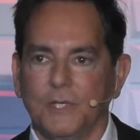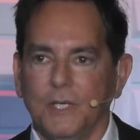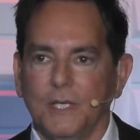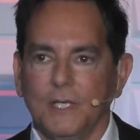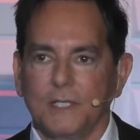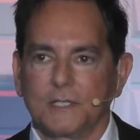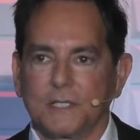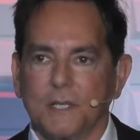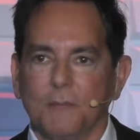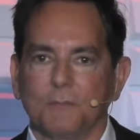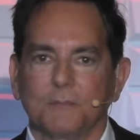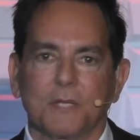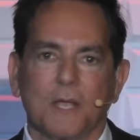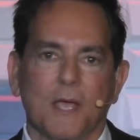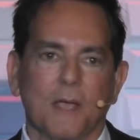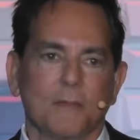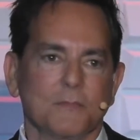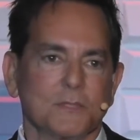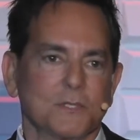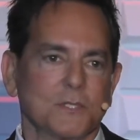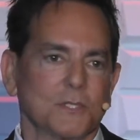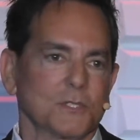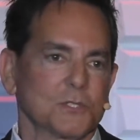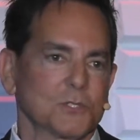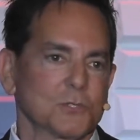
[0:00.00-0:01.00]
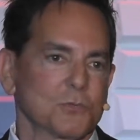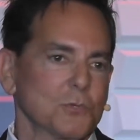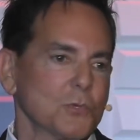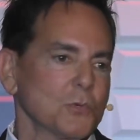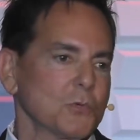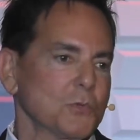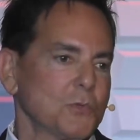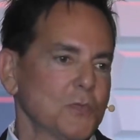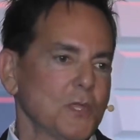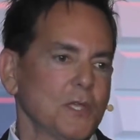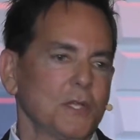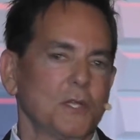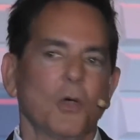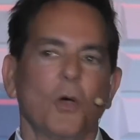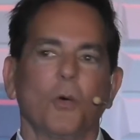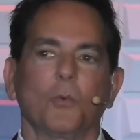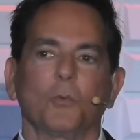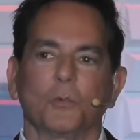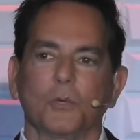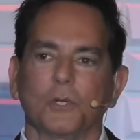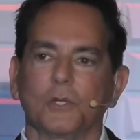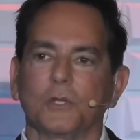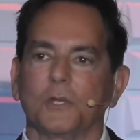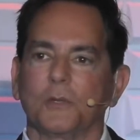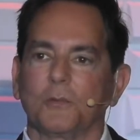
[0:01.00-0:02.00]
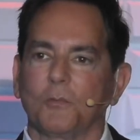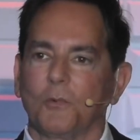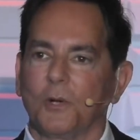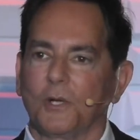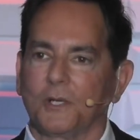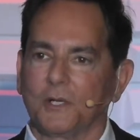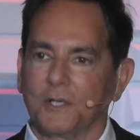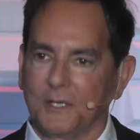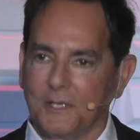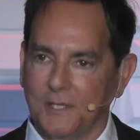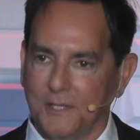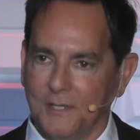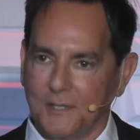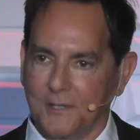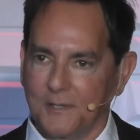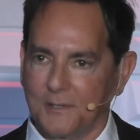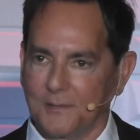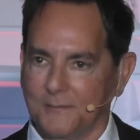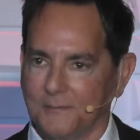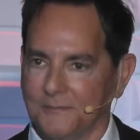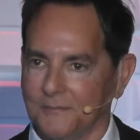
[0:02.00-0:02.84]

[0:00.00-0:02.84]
sometimes the truth they don't really want to hear.